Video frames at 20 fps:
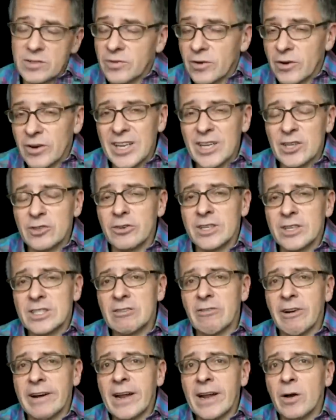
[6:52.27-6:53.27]
It's very
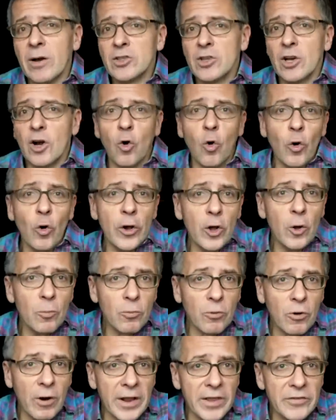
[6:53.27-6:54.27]
interesting right now. I saw oil
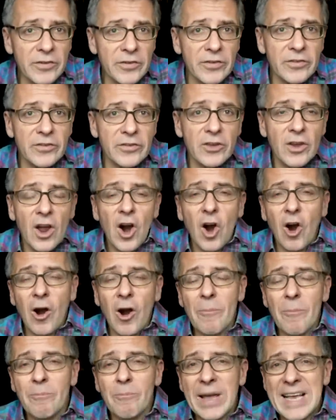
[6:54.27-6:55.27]
prices
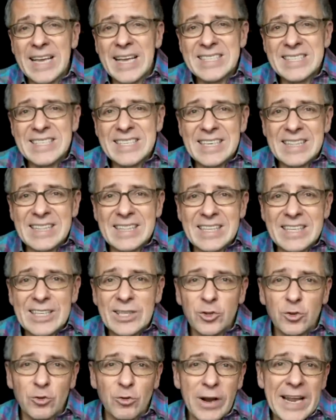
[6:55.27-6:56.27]
are
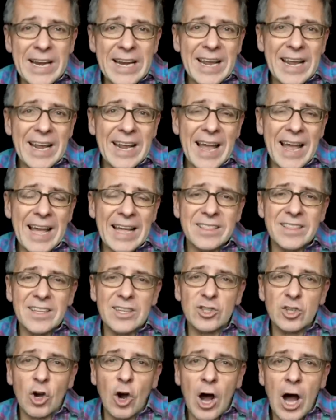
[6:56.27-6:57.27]
basically trading at
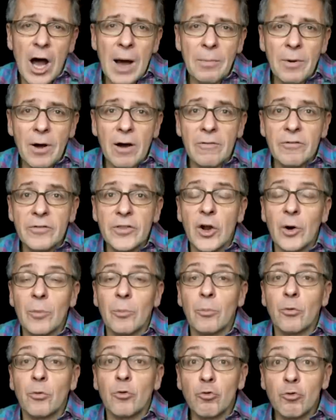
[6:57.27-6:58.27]
the top of their
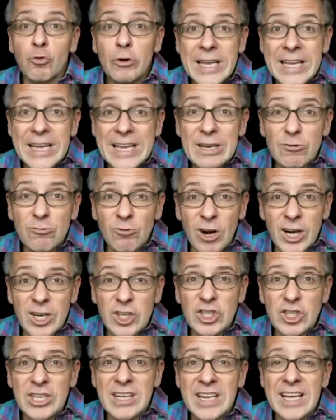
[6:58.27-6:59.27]

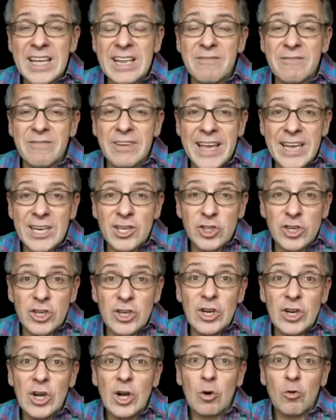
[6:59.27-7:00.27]
pre-Russian
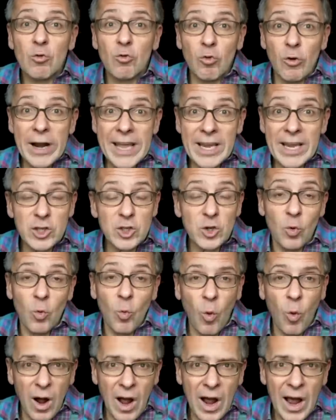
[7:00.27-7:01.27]
invasion range.
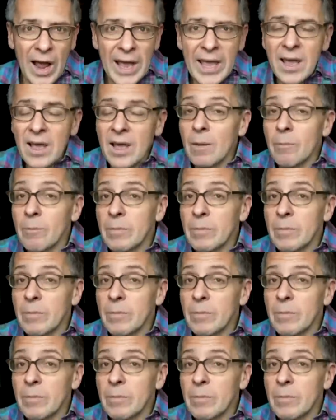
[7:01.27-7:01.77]
Why?